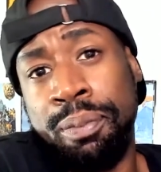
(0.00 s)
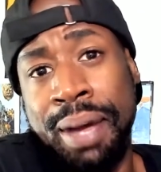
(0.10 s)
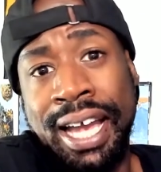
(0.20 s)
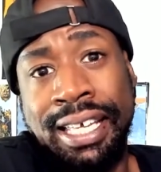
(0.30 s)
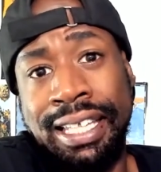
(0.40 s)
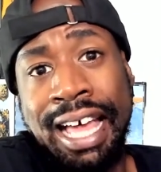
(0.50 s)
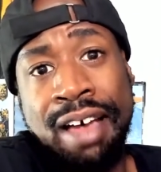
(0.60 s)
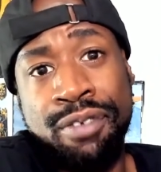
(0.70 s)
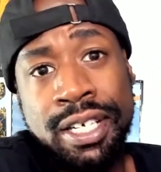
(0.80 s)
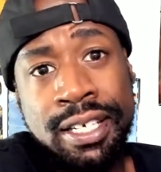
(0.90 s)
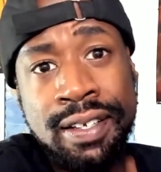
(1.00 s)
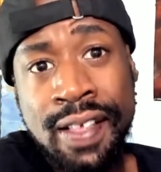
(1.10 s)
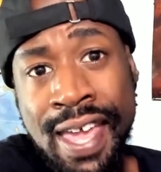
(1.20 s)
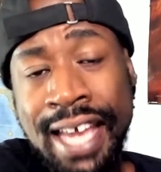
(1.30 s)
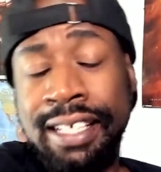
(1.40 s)
back and laugh at it
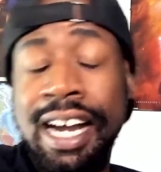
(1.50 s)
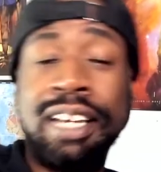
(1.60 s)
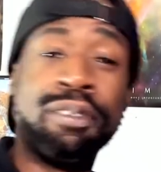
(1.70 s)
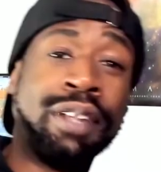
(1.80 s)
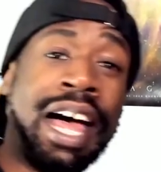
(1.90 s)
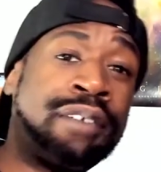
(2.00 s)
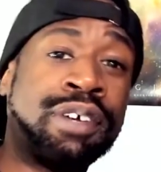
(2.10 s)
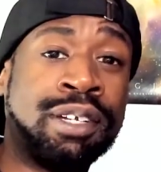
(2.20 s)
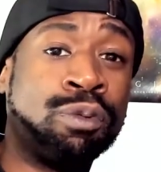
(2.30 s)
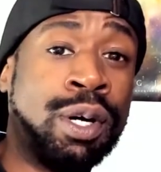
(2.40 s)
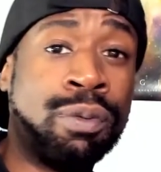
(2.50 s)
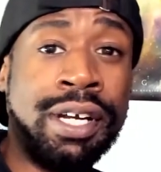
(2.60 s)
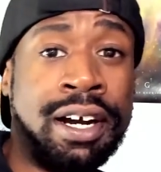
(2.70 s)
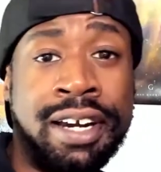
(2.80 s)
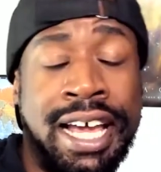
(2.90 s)
and kind of laugh at where we
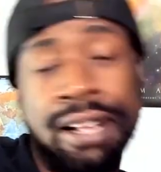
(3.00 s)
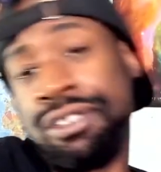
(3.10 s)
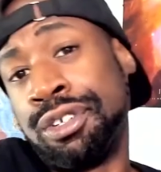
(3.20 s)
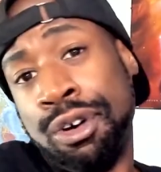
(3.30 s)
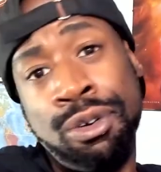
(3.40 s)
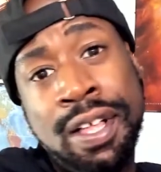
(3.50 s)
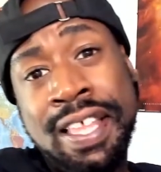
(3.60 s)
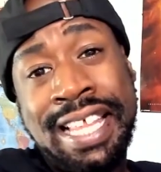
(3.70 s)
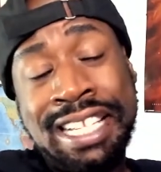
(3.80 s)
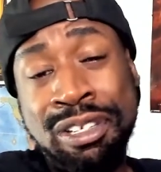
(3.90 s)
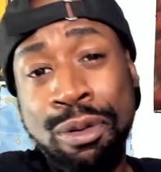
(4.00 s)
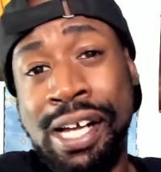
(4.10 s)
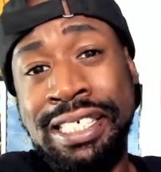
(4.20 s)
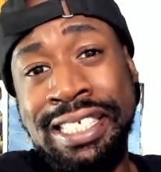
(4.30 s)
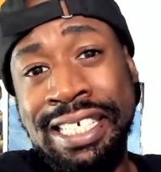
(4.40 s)
are now. So that's the way
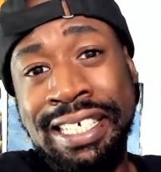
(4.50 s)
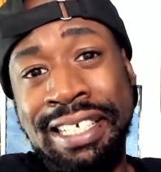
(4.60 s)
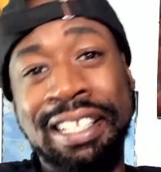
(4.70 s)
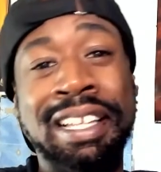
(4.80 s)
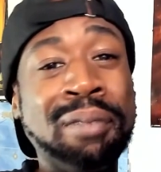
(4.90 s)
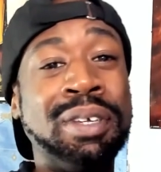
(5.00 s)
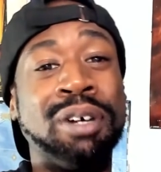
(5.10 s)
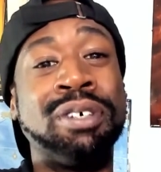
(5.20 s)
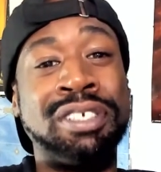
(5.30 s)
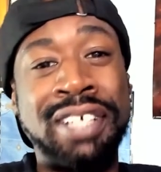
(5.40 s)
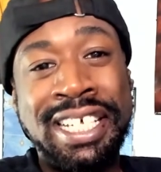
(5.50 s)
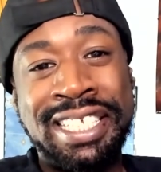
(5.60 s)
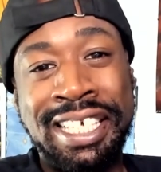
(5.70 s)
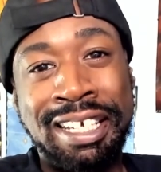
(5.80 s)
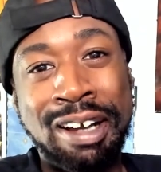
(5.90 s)
I see it. Let me know what you guys
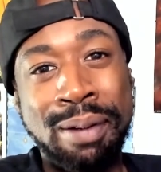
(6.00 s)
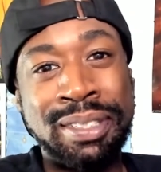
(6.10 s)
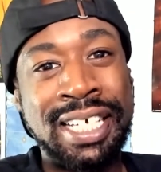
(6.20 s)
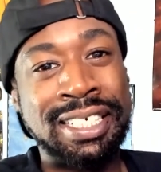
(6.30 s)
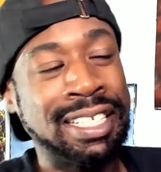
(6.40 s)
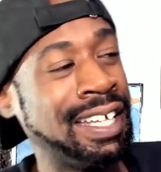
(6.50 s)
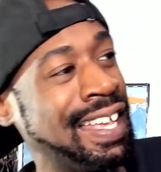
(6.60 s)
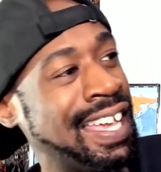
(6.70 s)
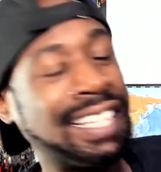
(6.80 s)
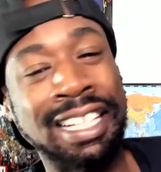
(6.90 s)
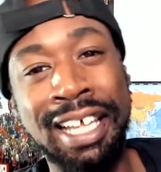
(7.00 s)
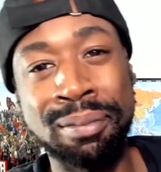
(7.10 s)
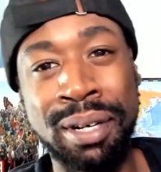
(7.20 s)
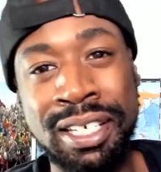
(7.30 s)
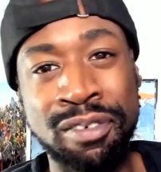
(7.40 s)
think in the comment section. Hit the
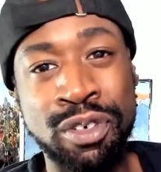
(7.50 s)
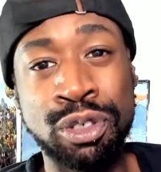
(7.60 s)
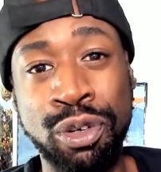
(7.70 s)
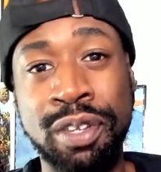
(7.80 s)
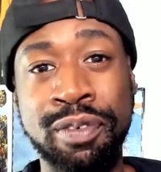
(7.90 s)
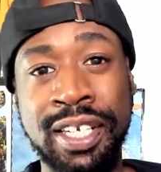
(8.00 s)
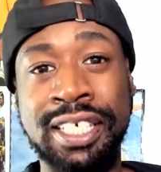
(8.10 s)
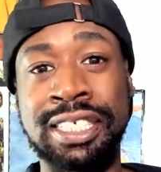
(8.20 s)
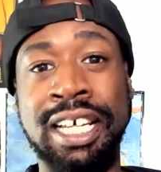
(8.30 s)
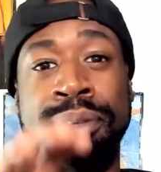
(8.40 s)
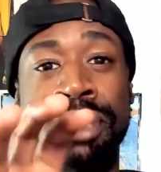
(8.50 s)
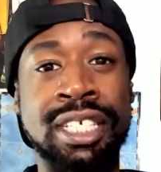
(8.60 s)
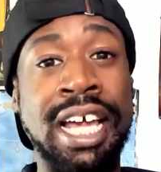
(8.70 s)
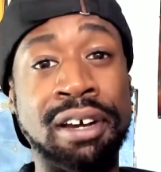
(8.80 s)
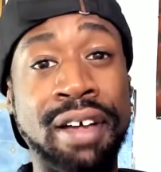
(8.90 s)
like button if you enjoyed the video because it helps the
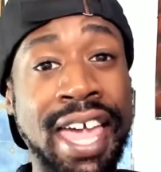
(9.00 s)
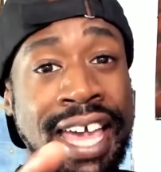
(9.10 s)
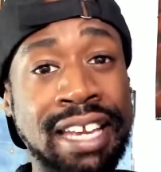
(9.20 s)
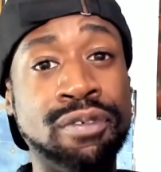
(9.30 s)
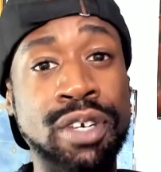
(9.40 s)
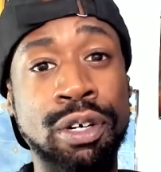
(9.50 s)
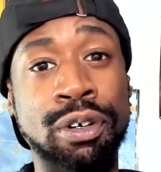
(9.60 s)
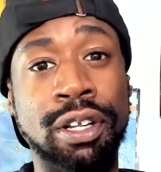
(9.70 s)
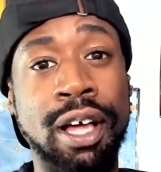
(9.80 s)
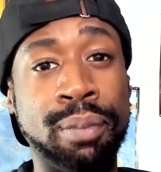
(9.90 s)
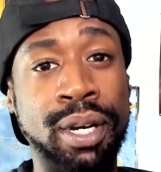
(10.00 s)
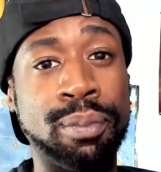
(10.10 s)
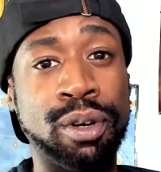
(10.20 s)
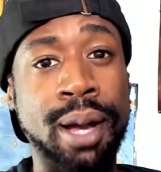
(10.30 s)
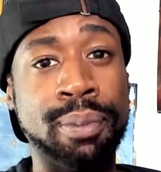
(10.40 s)
channel and the video grow a lot. But I'm
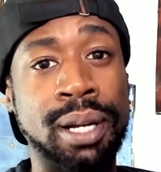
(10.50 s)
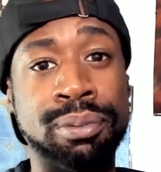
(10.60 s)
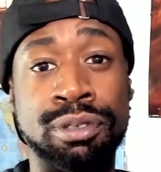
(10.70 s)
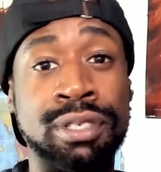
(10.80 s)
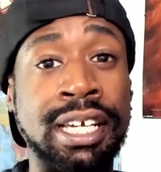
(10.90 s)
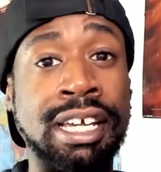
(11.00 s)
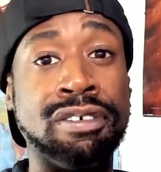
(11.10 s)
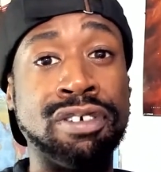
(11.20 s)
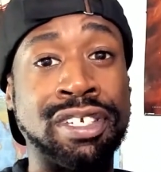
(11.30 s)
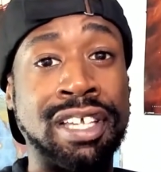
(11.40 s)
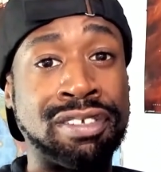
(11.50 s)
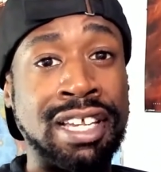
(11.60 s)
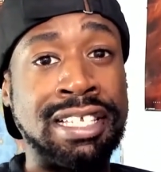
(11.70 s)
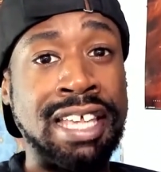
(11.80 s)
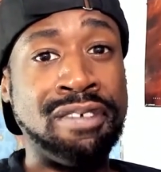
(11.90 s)
going to wrap it up. So take care of yourself.
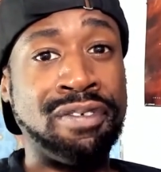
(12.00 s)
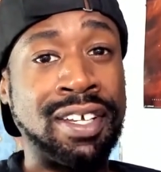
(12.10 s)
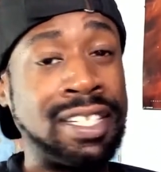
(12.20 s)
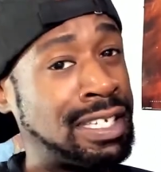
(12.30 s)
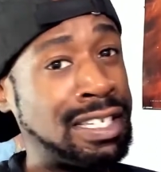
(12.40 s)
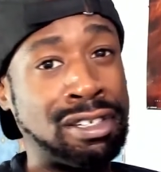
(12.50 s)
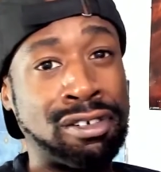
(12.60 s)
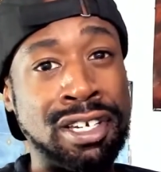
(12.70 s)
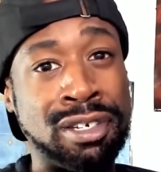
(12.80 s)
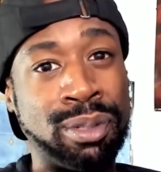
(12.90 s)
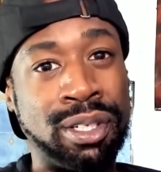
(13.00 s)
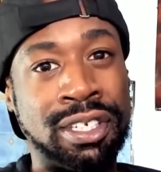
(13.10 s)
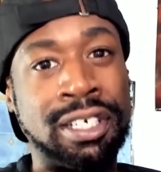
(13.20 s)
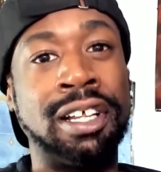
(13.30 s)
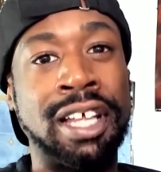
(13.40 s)
Stay safe because it is a crazy world
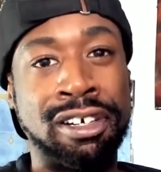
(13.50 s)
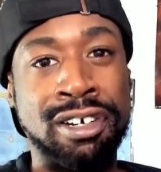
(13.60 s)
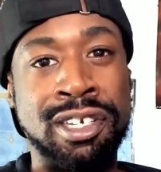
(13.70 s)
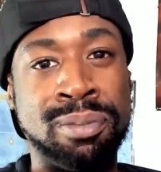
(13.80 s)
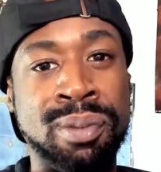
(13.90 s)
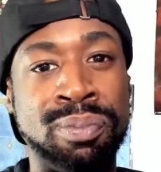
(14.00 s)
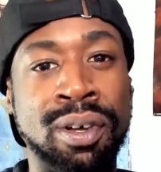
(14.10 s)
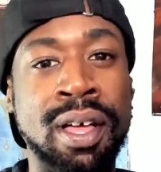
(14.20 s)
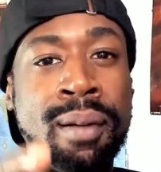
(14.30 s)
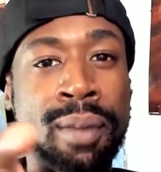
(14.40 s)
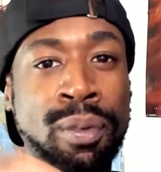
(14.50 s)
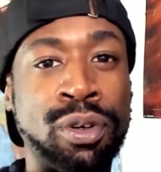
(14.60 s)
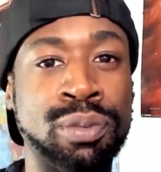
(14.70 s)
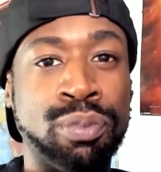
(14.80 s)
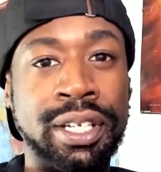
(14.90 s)
and there are a lot of crazy people. But
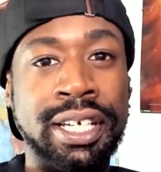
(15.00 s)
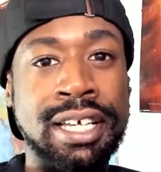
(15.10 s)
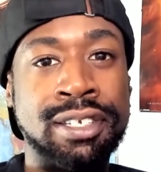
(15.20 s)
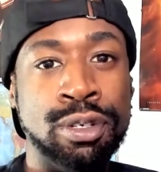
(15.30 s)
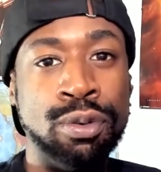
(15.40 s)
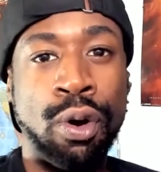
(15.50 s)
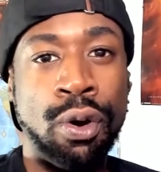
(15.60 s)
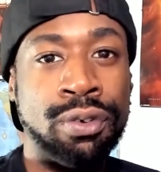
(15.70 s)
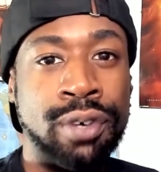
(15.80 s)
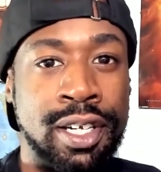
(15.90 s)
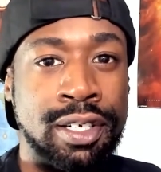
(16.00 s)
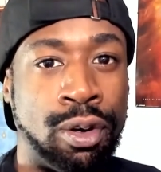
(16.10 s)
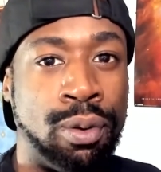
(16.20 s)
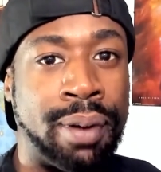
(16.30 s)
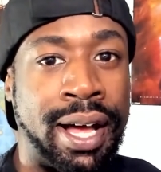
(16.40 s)
most importantly, guys, you already
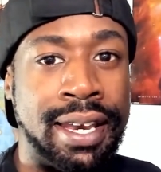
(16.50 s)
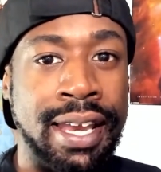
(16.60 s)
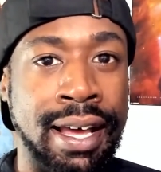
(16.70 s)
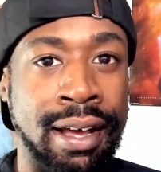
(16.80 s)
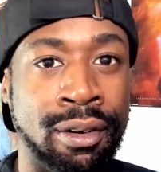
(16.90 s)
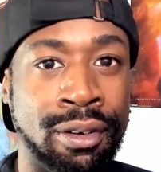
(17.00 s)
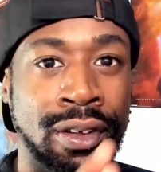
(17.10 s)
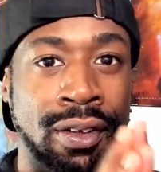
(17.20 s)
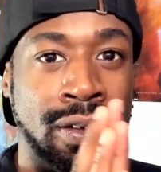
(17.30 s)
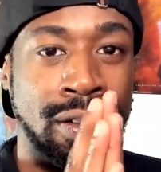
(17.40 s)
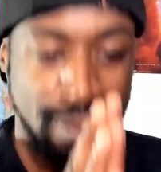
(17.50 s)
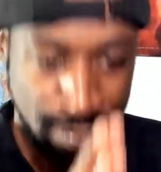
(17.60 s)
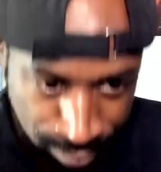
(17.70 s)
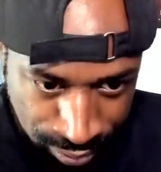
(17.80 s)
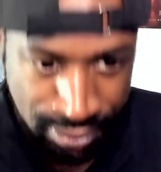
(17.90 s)
know by now.
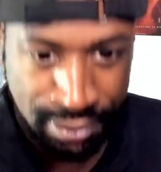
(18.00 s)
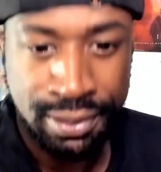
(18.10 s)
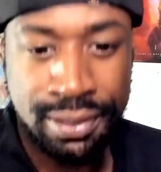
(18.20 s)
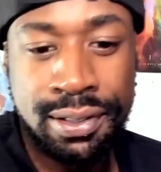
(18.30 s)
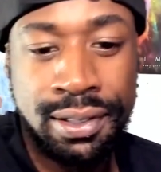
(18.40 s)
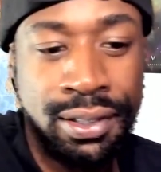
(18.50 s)
Peace.